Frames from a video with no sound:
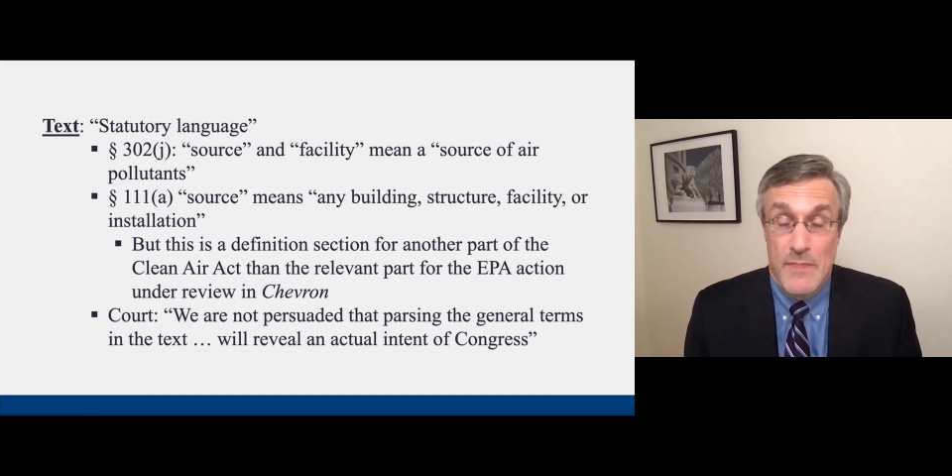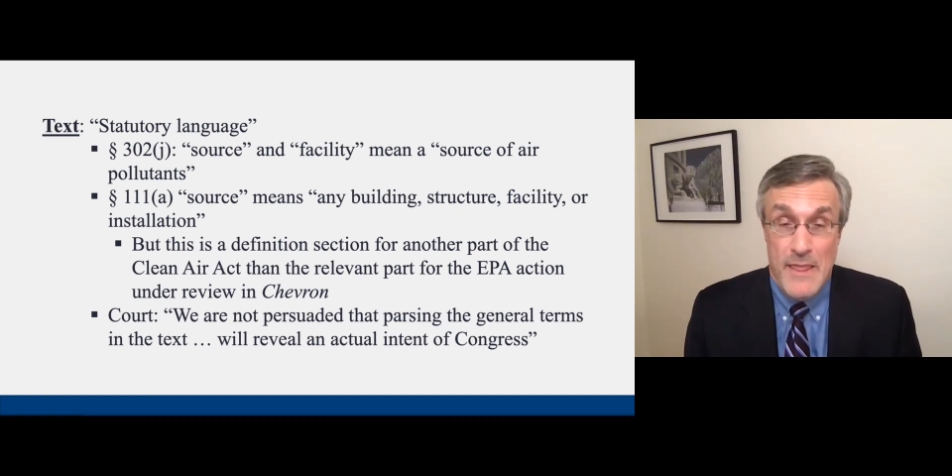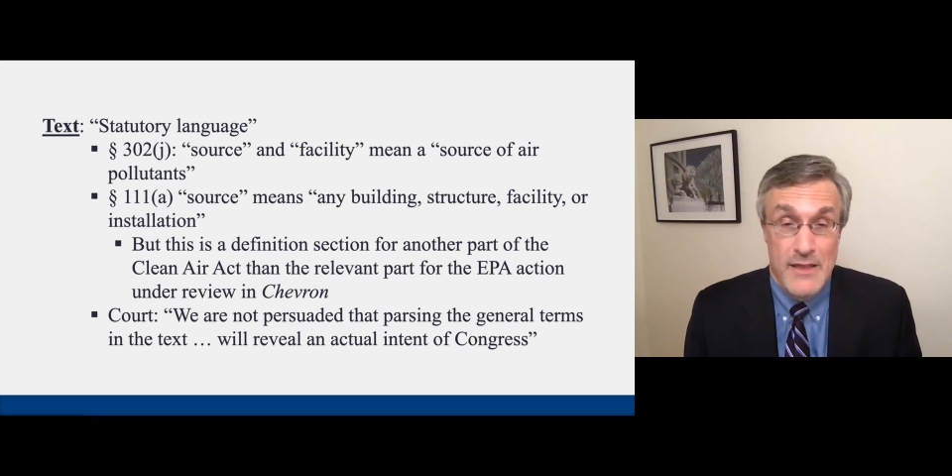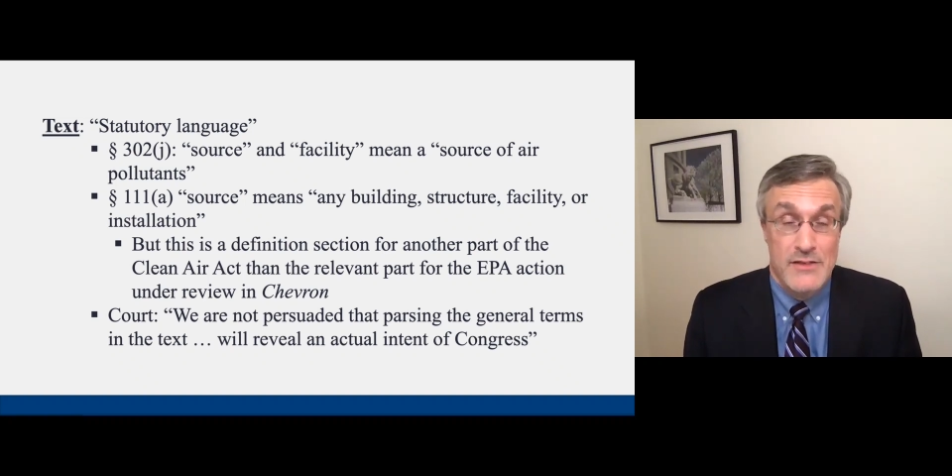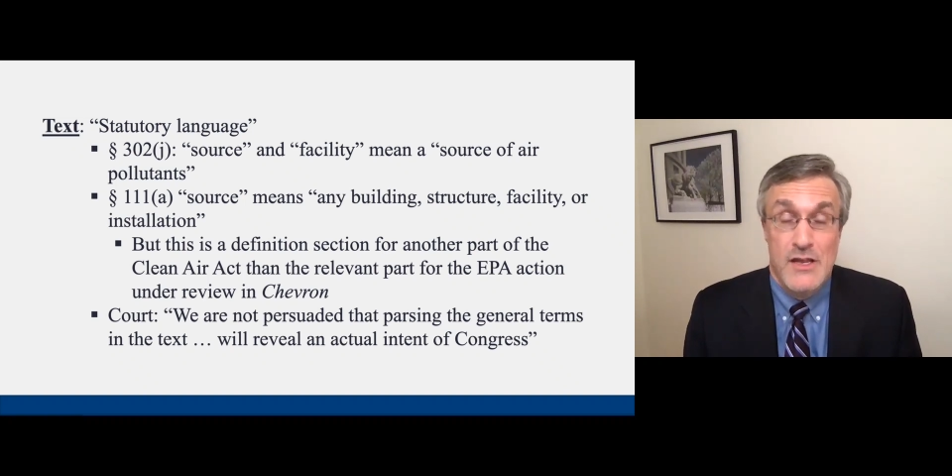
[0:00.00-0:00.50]

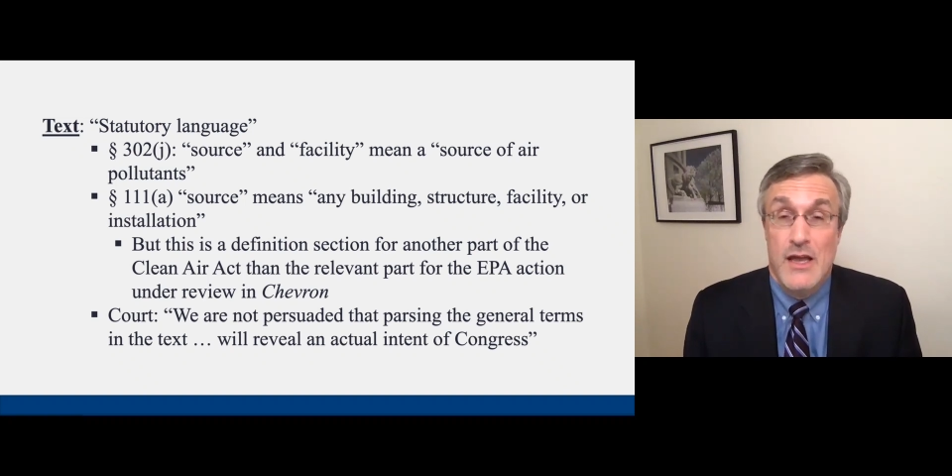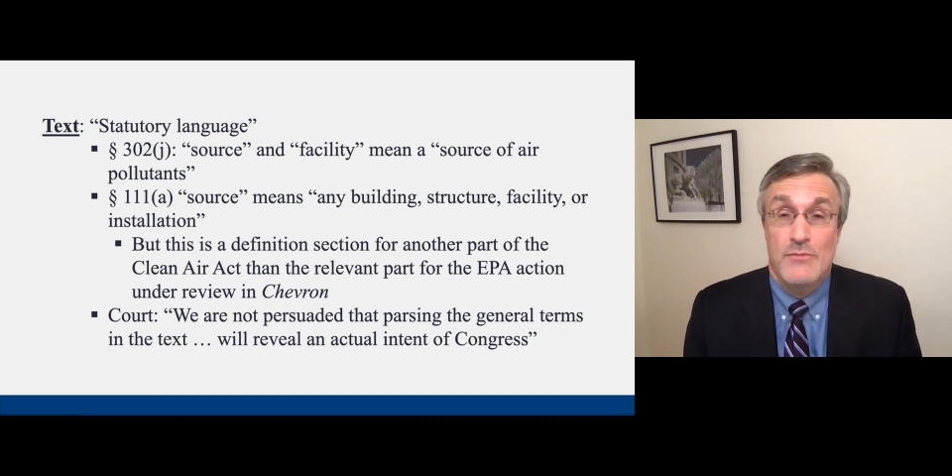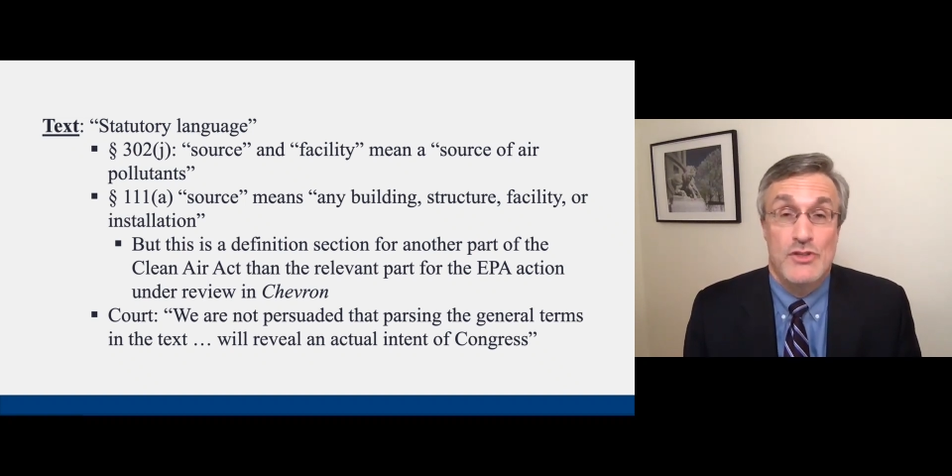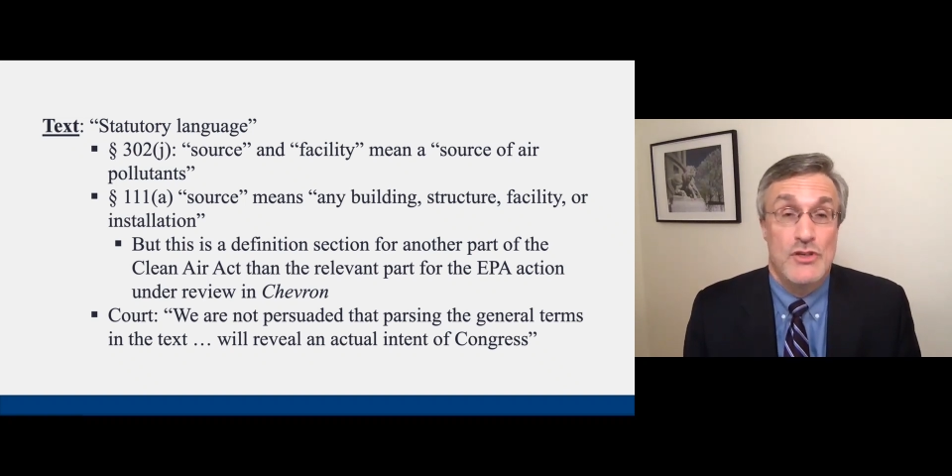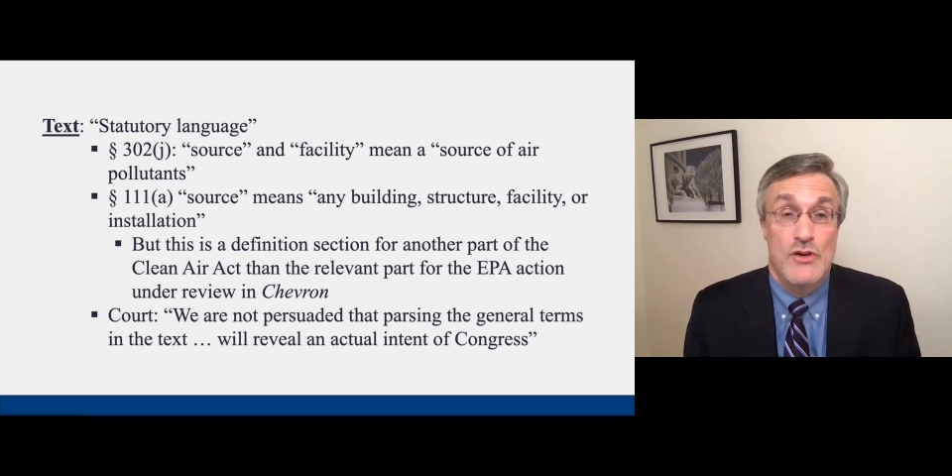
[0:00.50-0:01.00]
at
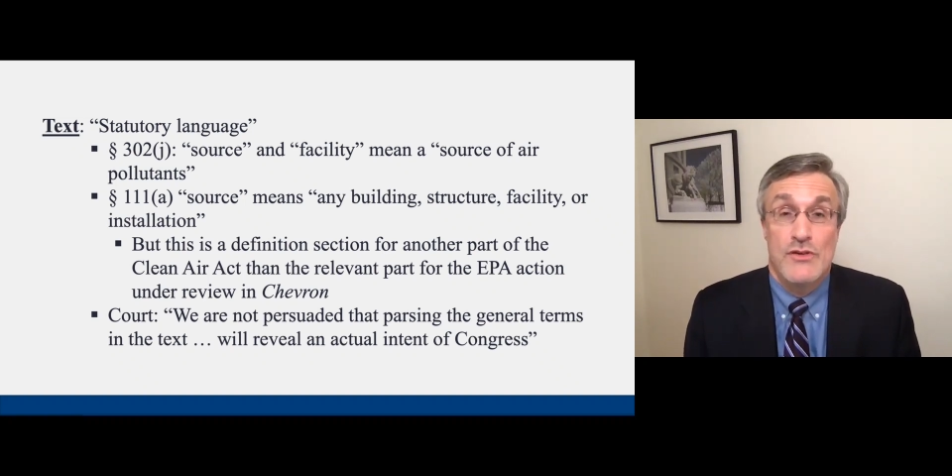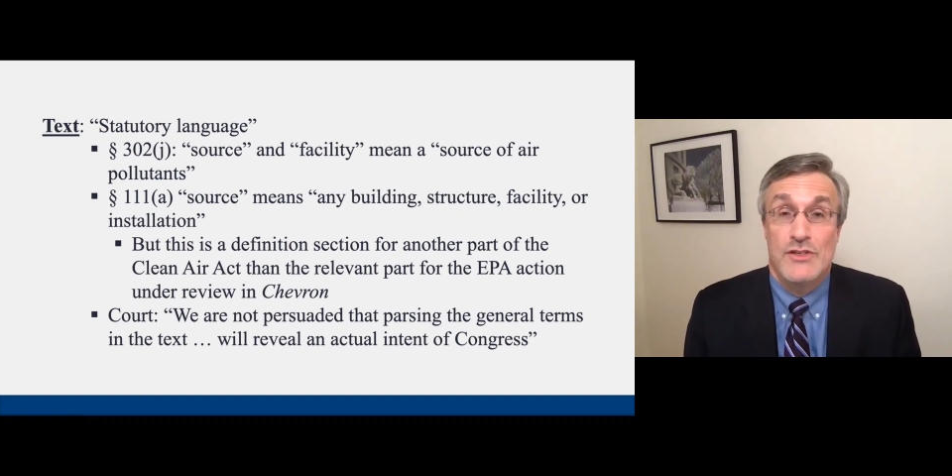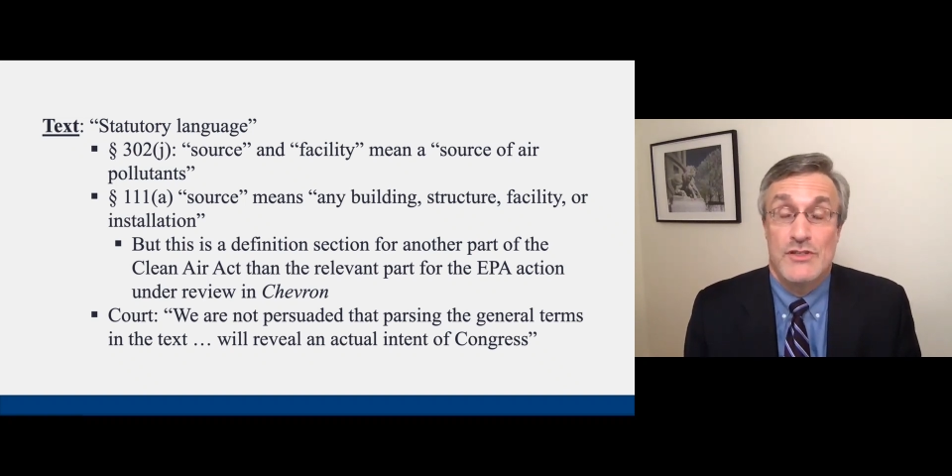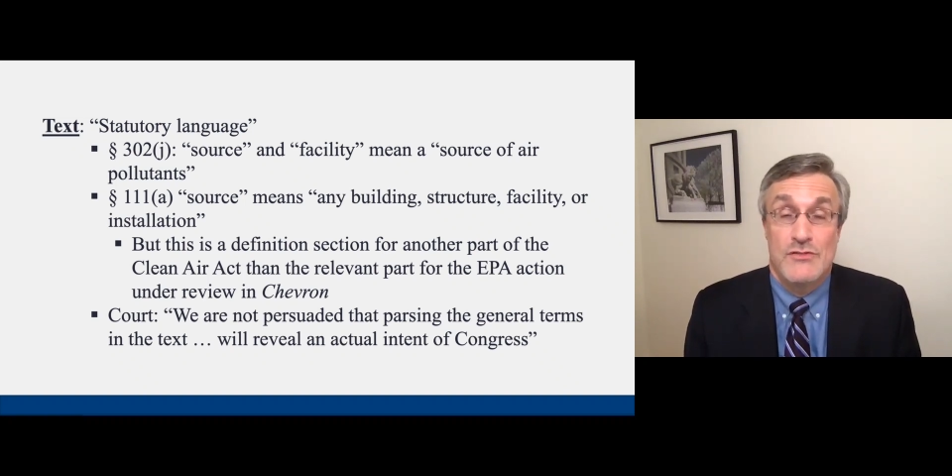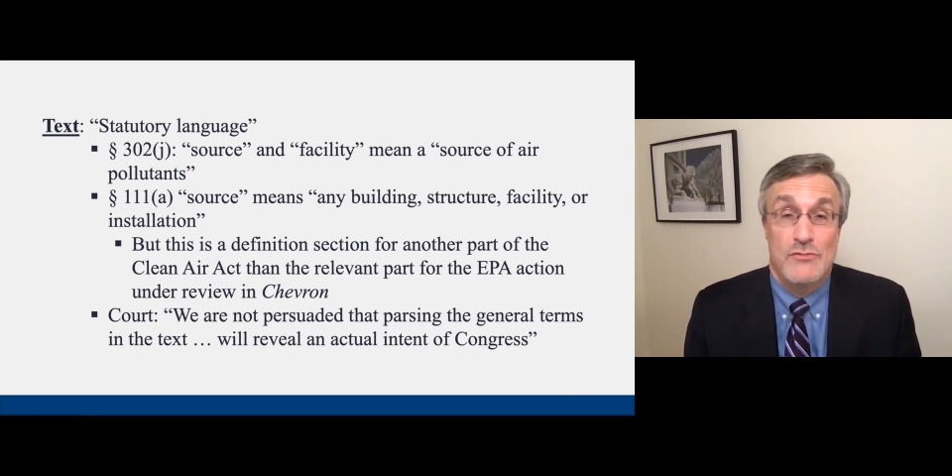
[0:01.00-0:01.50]
times do,
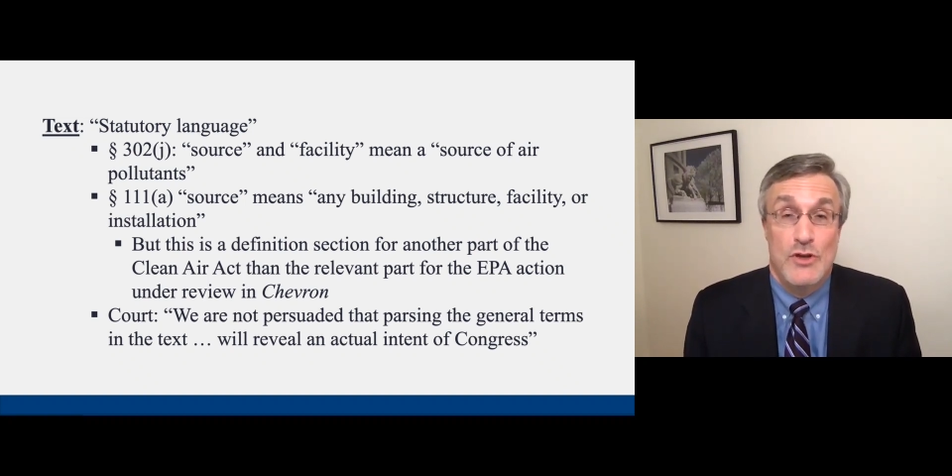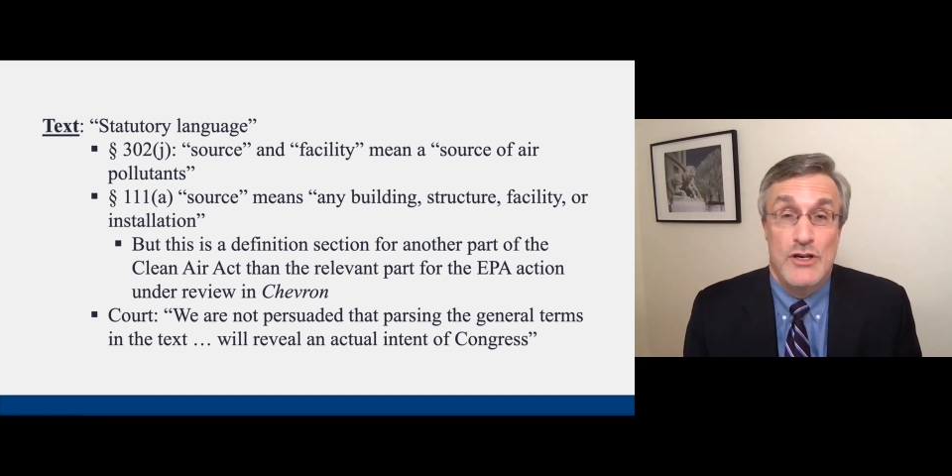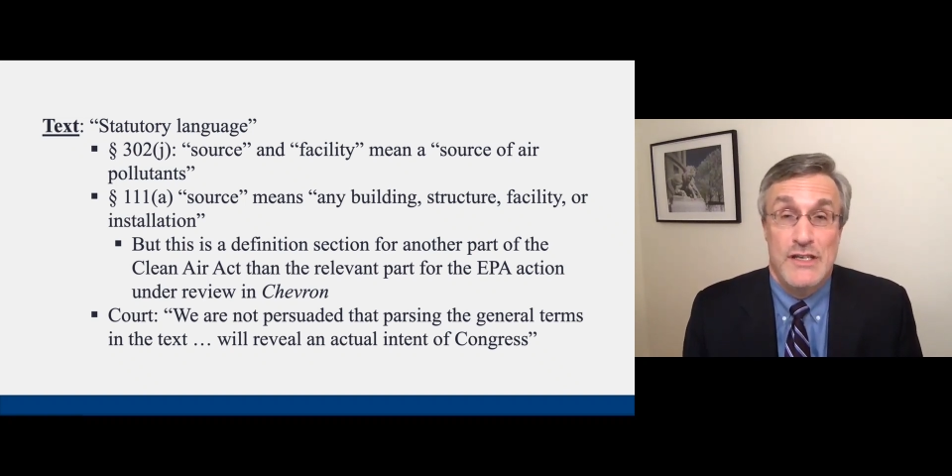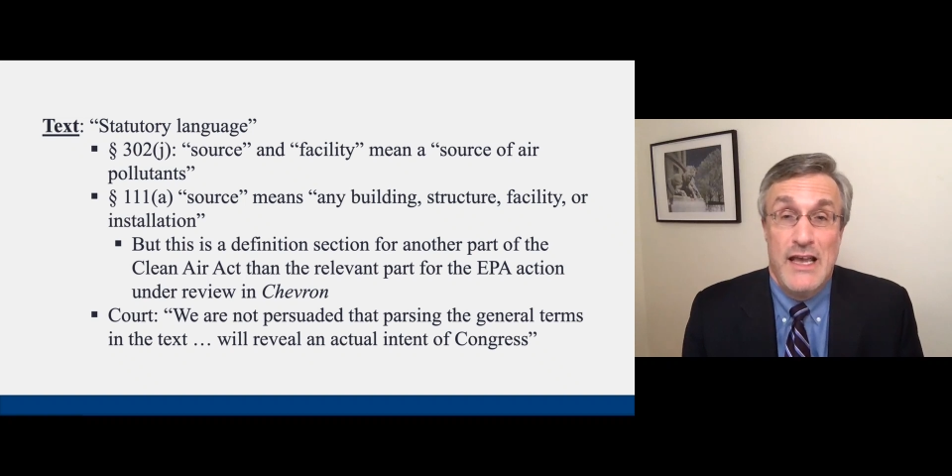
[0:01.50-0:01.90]
is looked